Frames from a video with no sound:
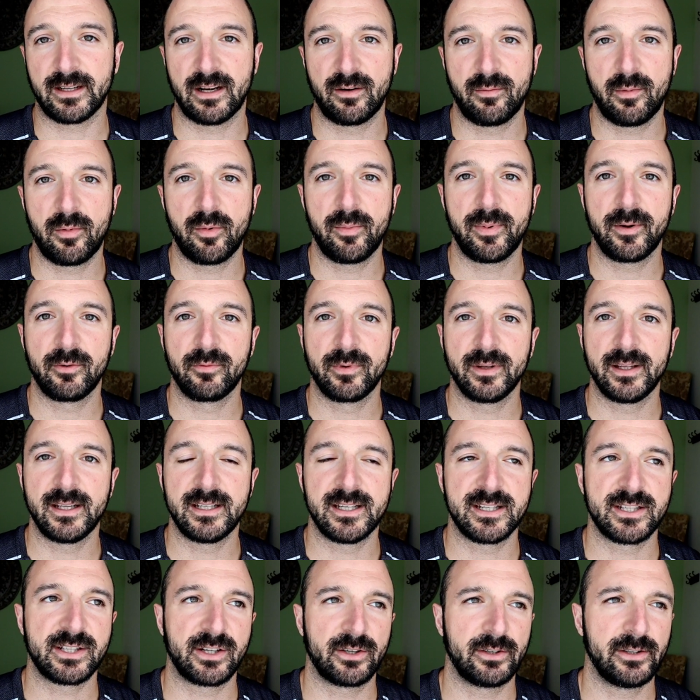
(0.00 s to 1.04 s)
And I remember being really
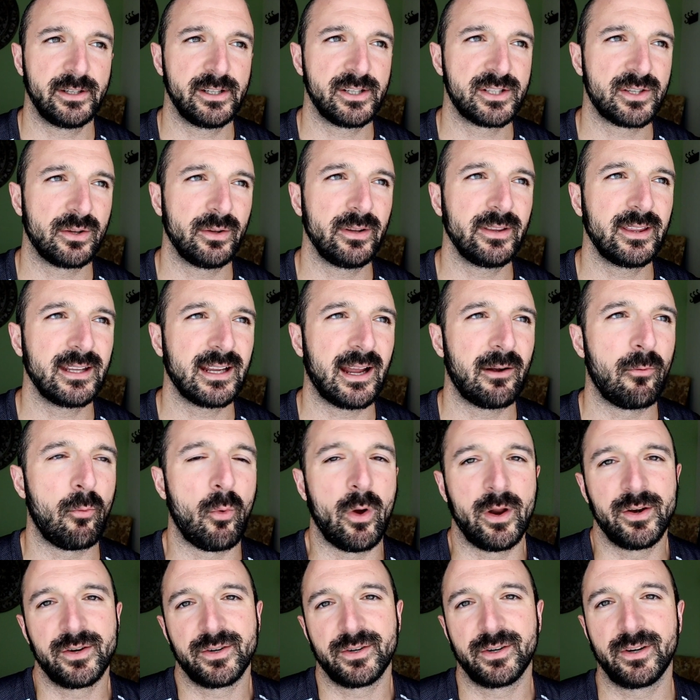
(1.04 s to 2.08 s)
discouraged. The only thing I
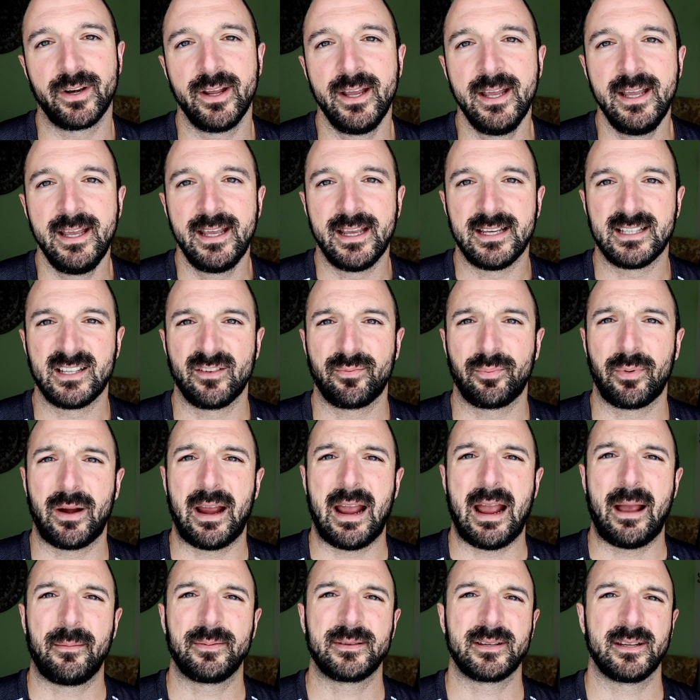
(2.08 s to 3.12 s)
wondered is if
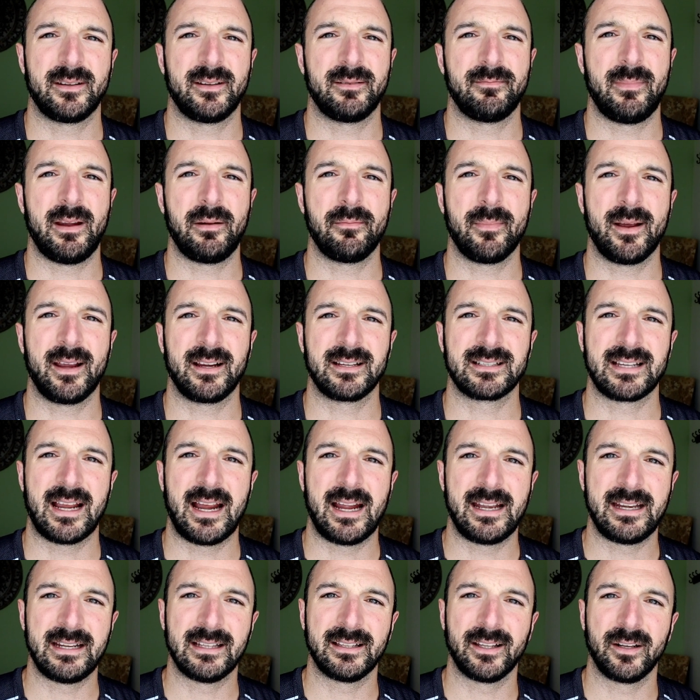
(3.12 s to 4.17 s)
perhaps it made my
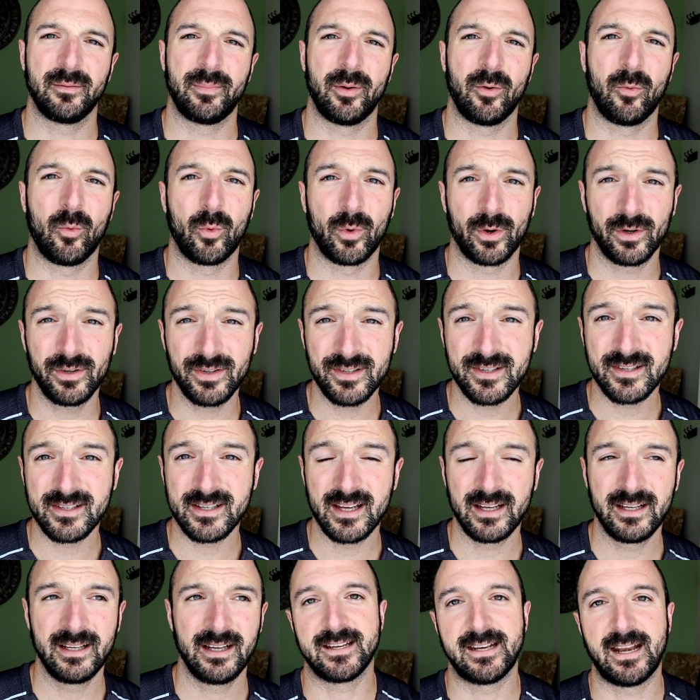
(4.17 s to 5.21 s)
anxiety a little bit worse.